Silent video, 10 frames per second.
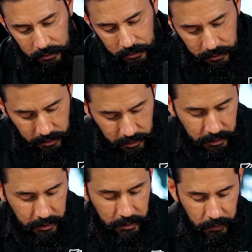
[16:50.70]

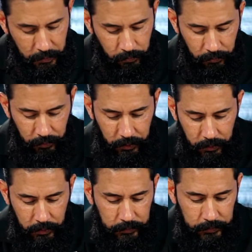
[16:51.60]

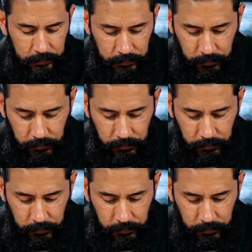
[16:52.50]
[no speech]